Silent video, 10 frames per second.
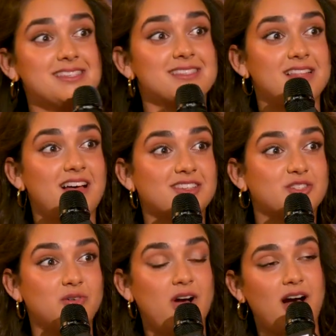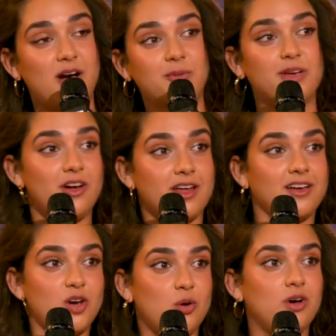this is the last hurrah. We got to
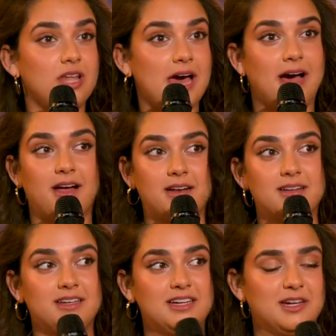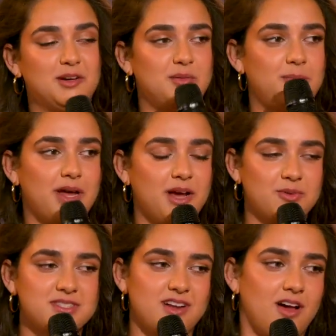go all out. But I
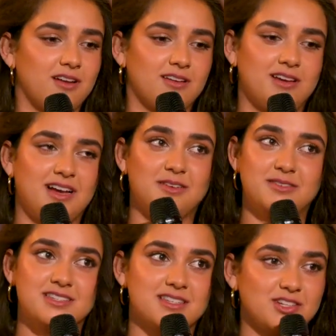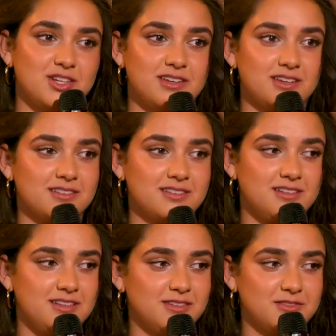was not. I was such a
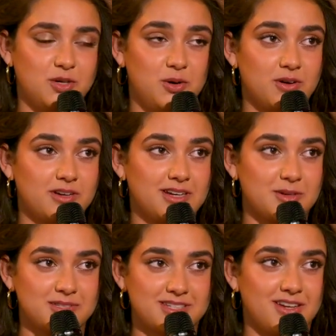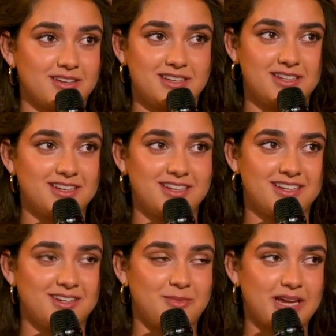little dork. I was not.
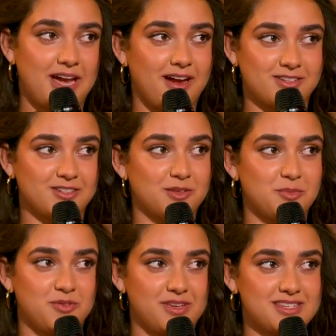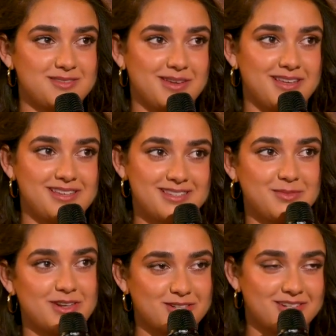My character in the movie is
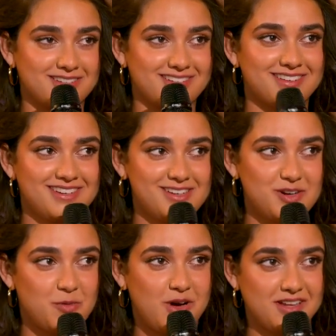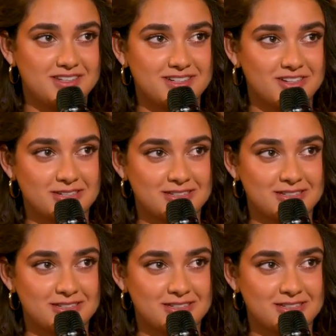much wilder